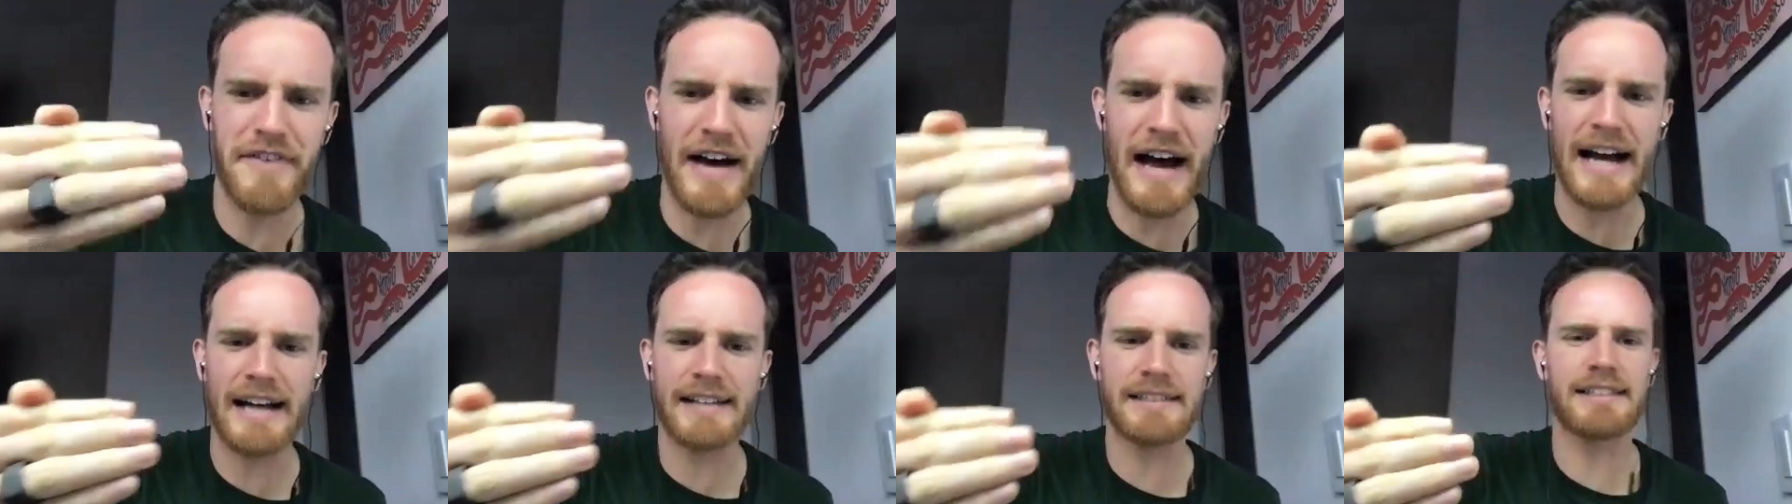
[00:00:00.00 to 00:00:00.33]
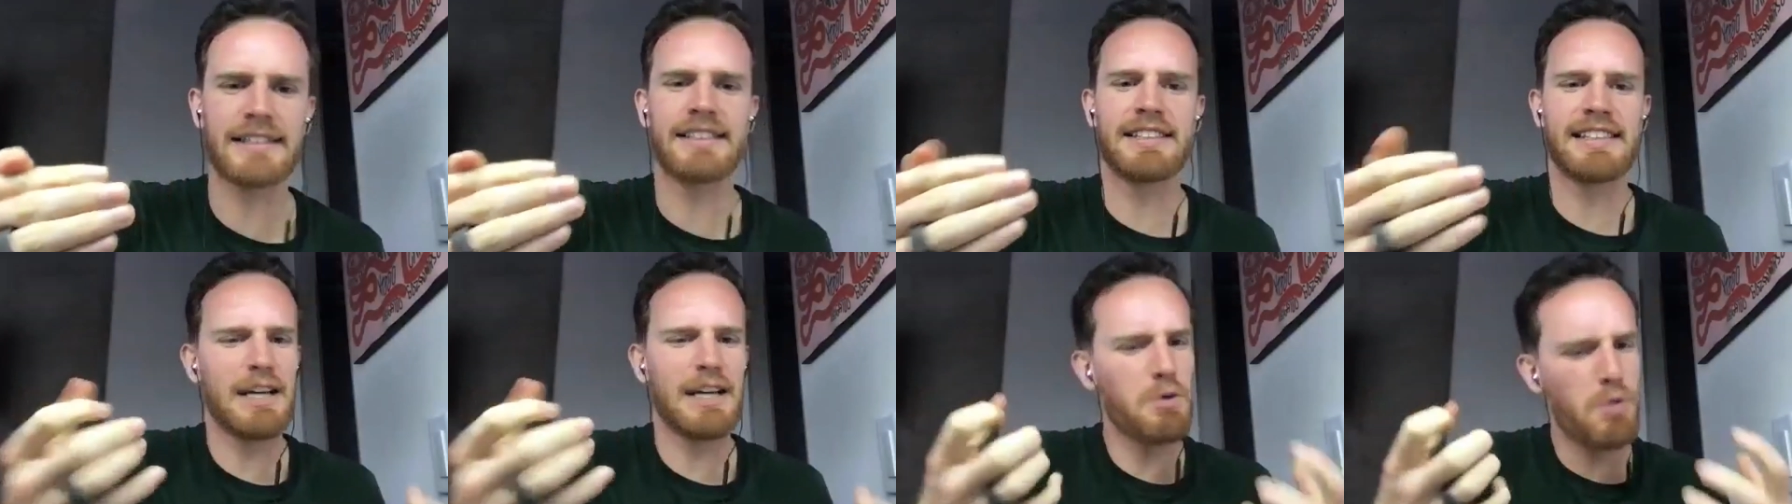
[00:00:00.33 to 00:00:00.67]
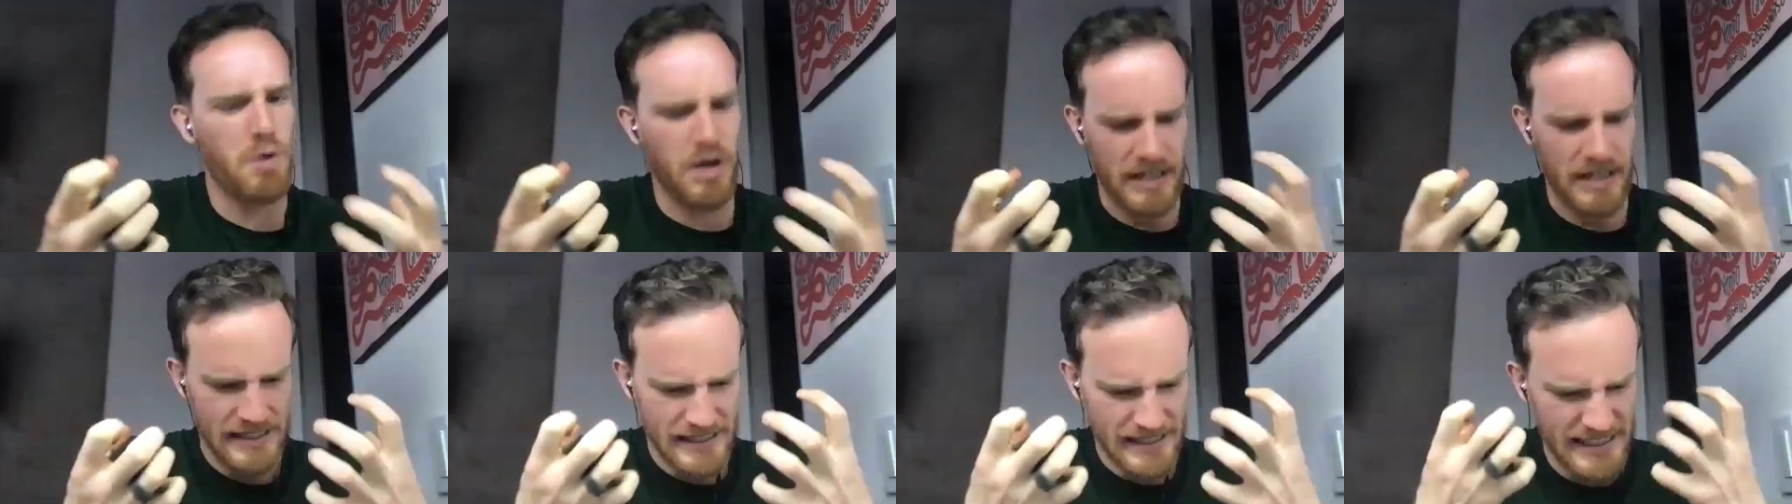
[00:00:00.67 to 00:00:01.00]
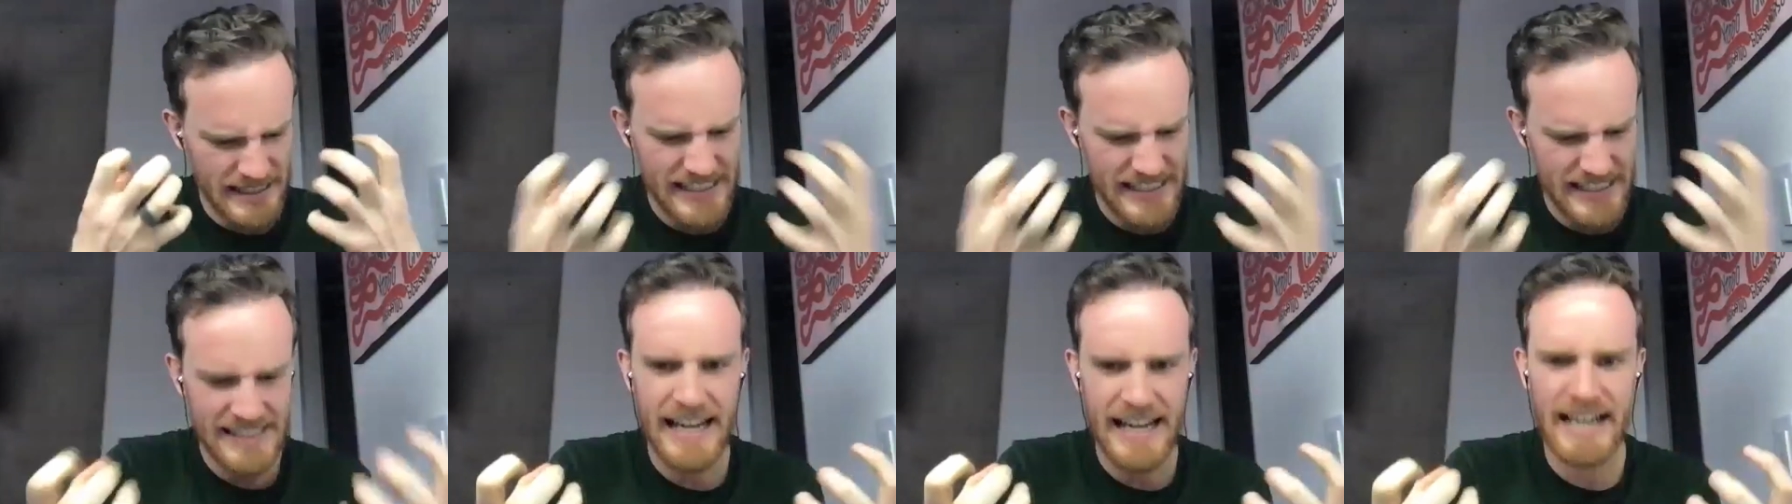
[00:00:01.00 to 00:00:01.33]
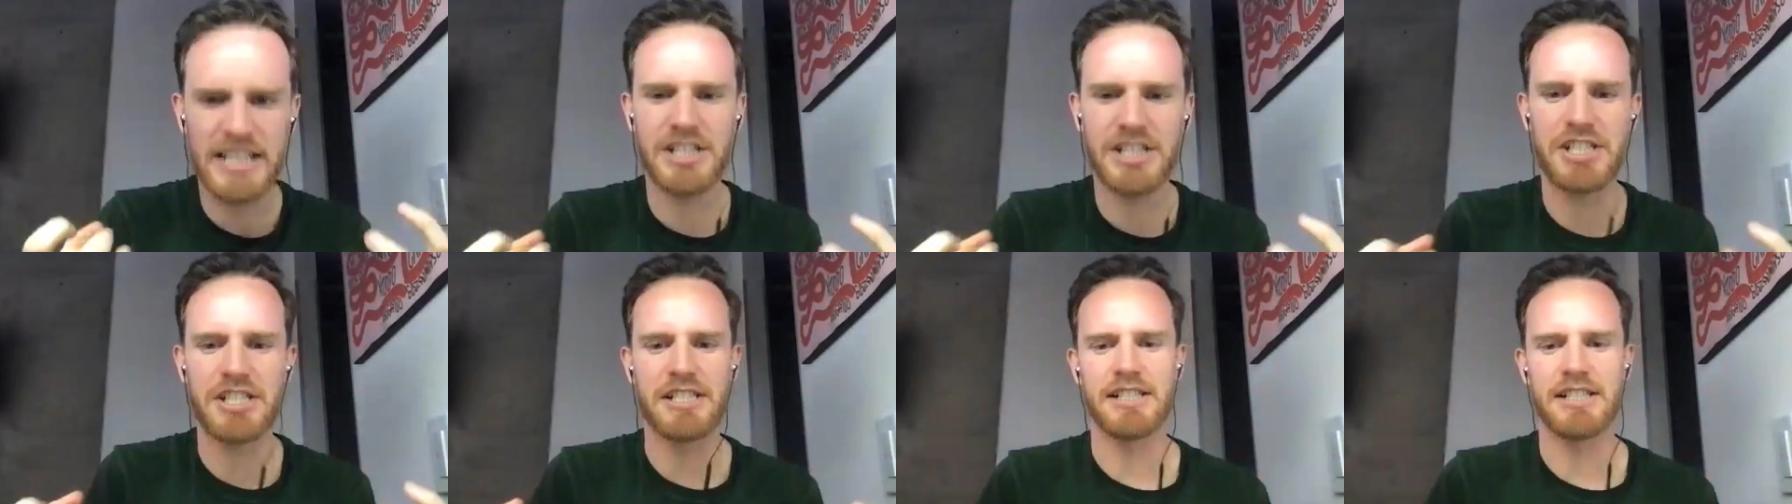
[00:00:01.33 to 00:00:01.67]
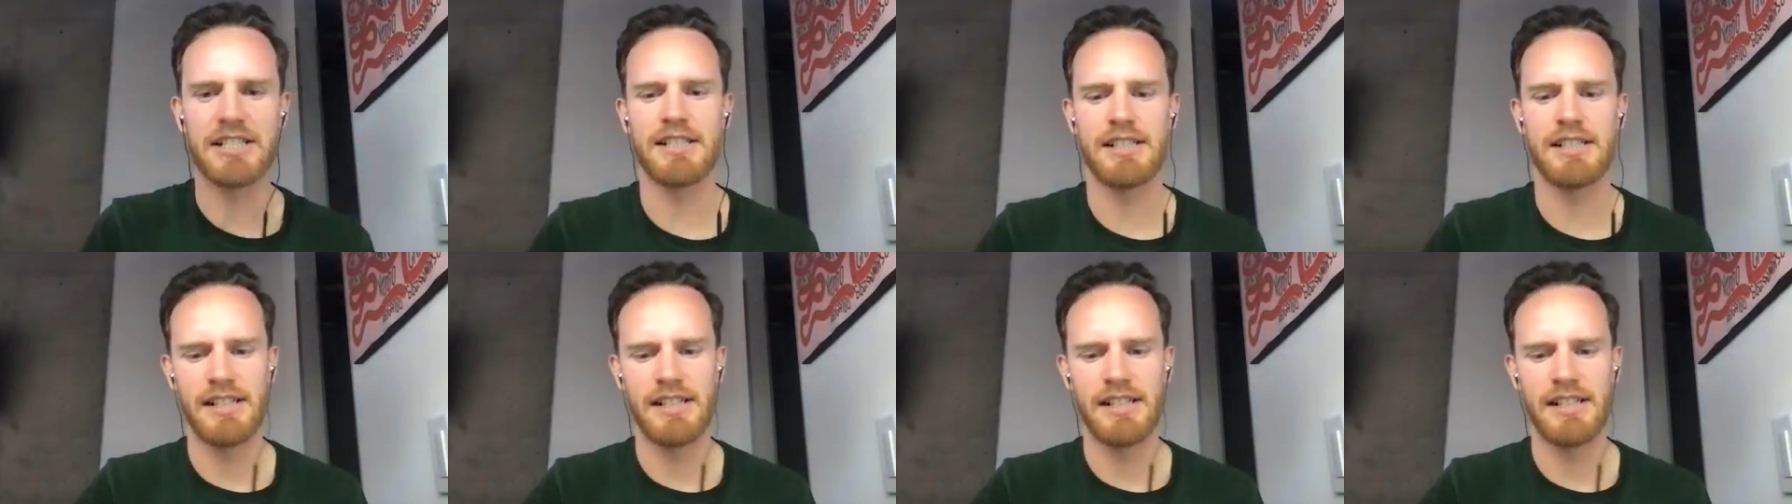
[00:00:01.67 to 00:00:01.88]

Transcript: facts. They want a connection.